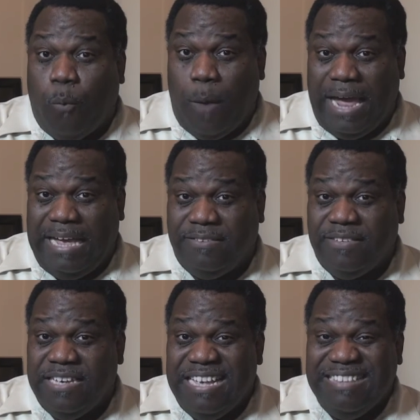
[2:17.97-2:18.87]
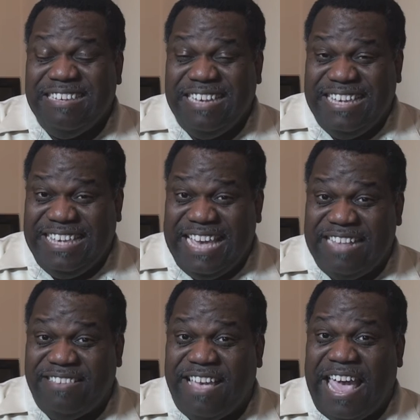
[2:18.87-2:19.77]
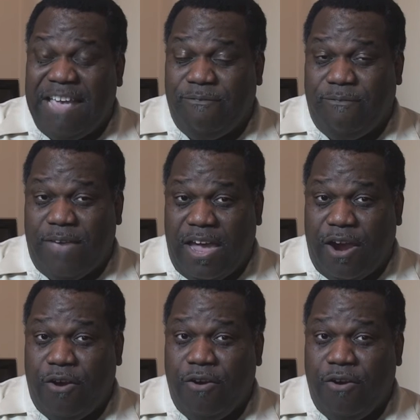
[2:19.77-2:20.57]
wait to get a fare.